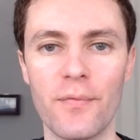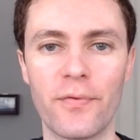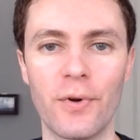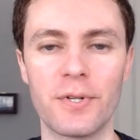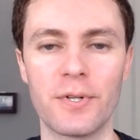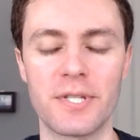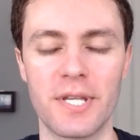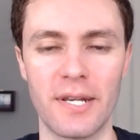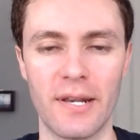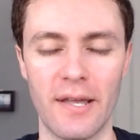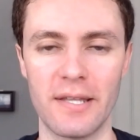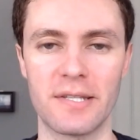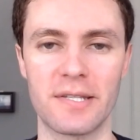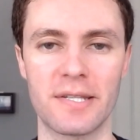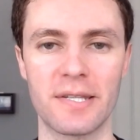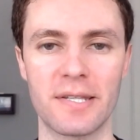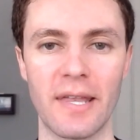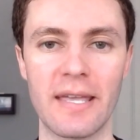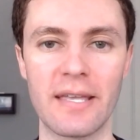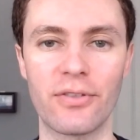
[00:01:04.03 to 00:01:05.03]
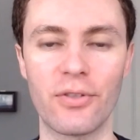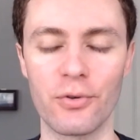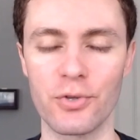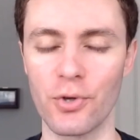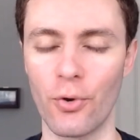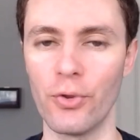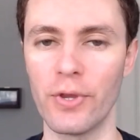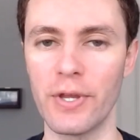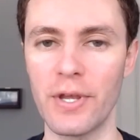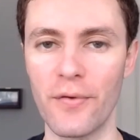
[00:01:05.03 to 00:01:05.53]
for tonight's slate. There's
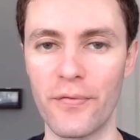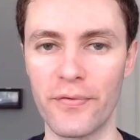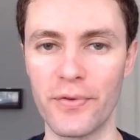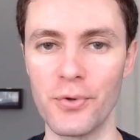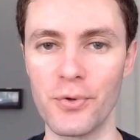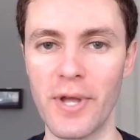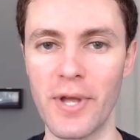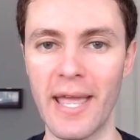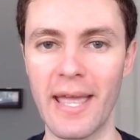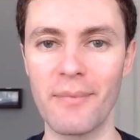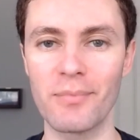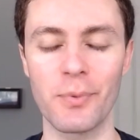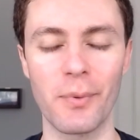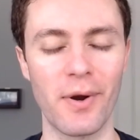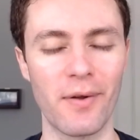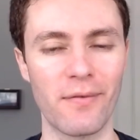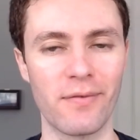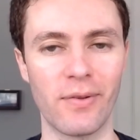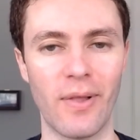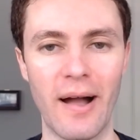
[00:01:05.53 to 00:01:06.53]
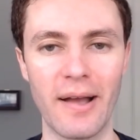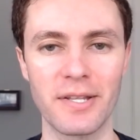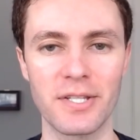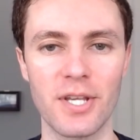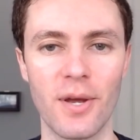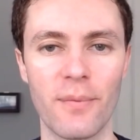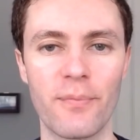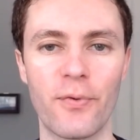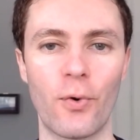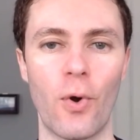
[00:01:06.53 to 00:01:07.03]
only a few games. We don't have
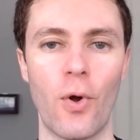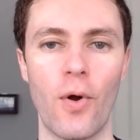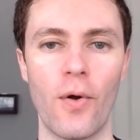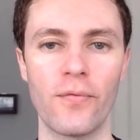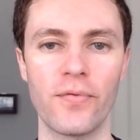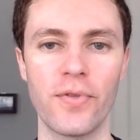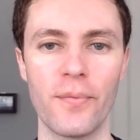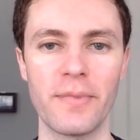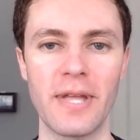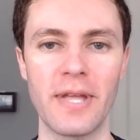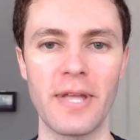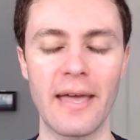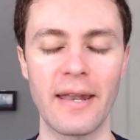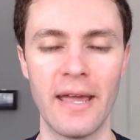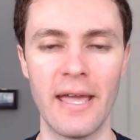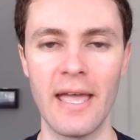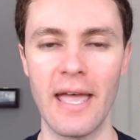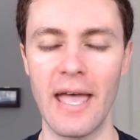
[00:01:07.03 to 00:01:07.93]
lines up for all of them yet.